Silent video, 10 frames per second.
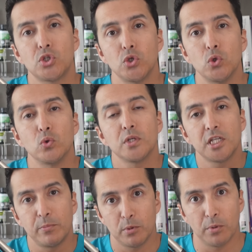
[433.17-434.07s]
to
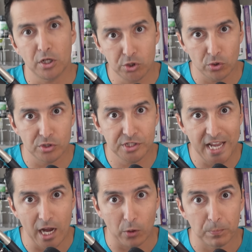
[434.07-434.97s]
keep the blood sugars
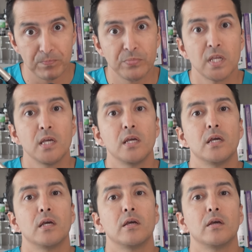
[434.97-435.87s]
down.
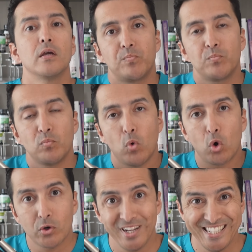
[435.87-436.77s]

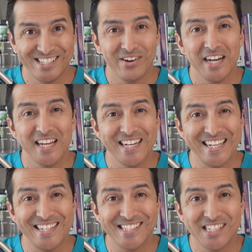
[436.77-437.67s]
Orchestrating
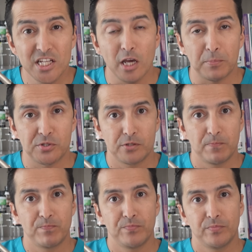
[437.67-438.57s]
these tips
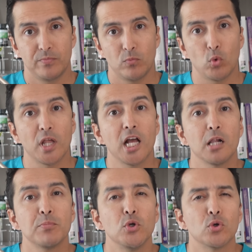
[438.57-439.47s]
will
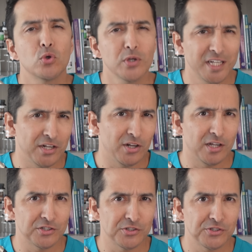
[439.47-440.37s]
help your cookie
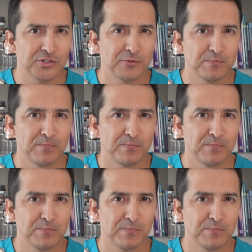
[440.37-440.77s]
indulgence.